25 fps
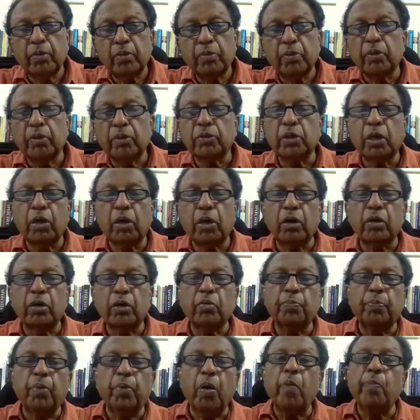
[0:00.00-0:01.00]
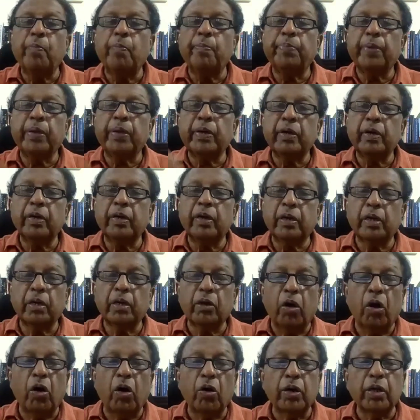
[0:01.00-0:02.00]
There was a lot of pomp and
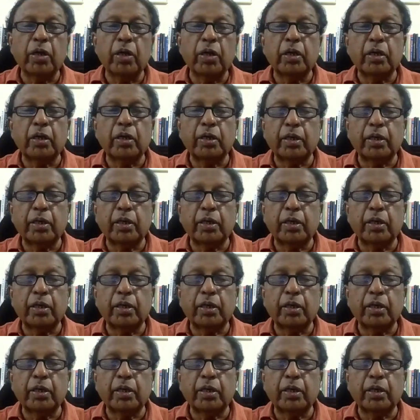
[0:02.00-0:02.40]
uh, honor.